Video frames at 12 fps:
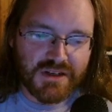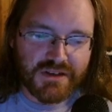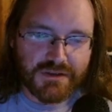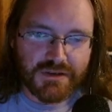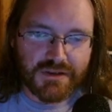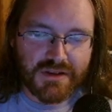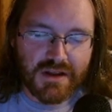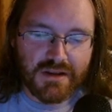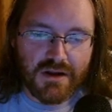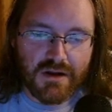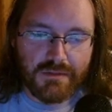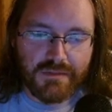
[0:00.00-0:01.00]
a look at that in
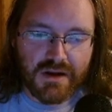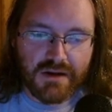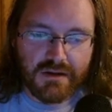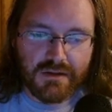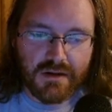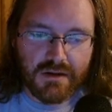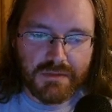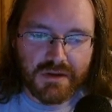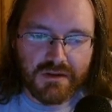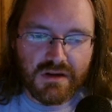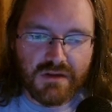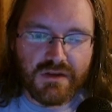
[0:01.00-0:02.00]
the updated, but
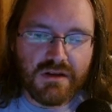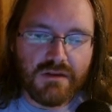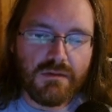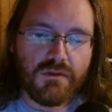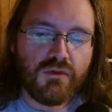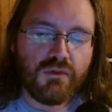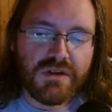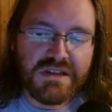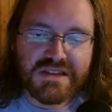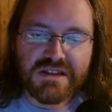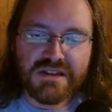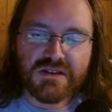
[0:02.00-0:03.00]
the dividend, 20
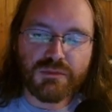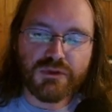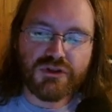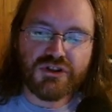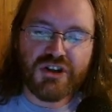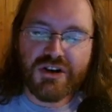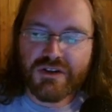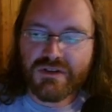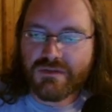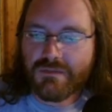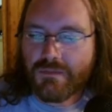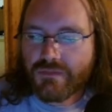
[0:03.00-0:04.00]
cents per
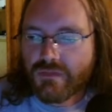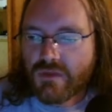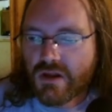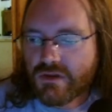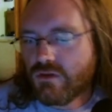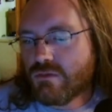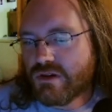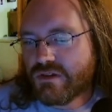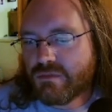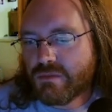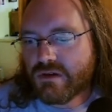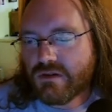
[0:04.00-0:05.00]
share, not too
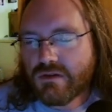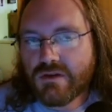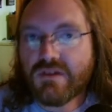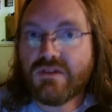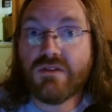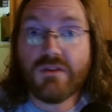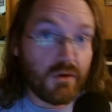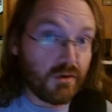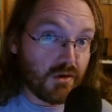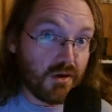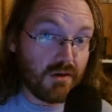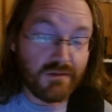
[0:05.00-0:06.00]
much, but it's
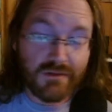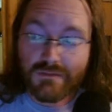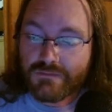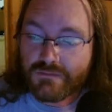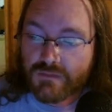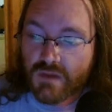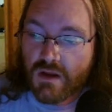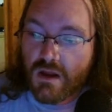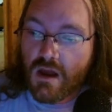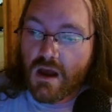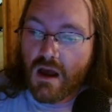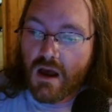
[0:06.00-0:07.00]
starting off.
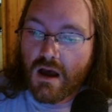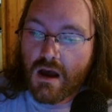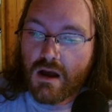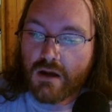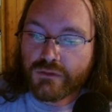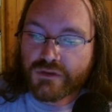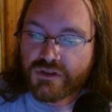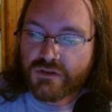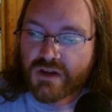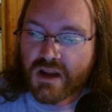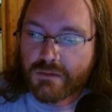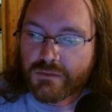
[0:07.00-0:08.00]
Return
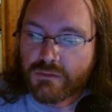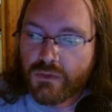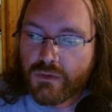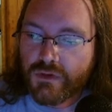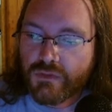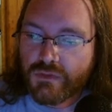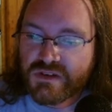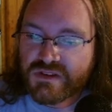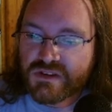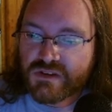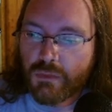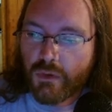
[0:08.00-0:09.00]
on capital employed,
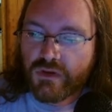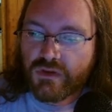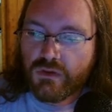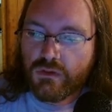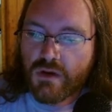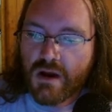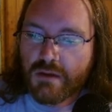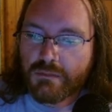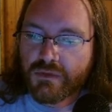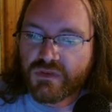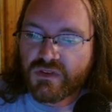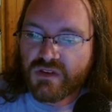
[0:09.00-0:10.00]

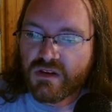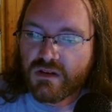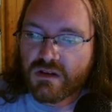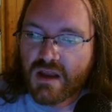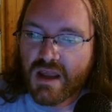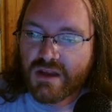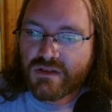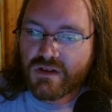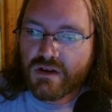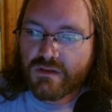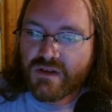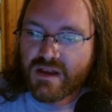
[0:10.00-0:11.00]
26.29% as
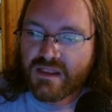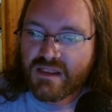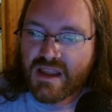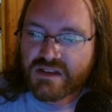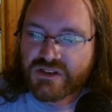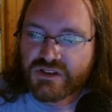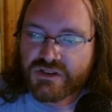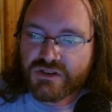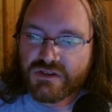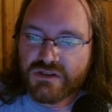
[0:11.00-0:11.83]
of last year.